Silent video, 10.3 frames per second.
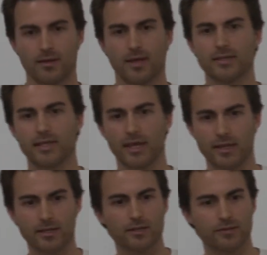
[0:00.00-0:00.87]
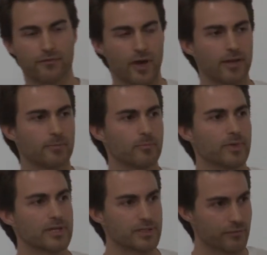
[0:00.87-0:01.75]
and to get into the fight?
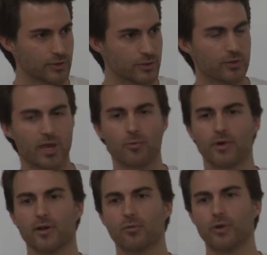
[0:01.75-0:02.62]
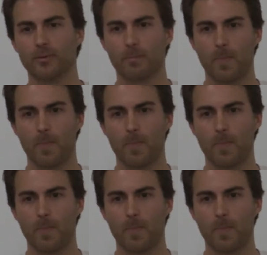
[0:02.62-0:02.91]
Because if we do that, we're going to win.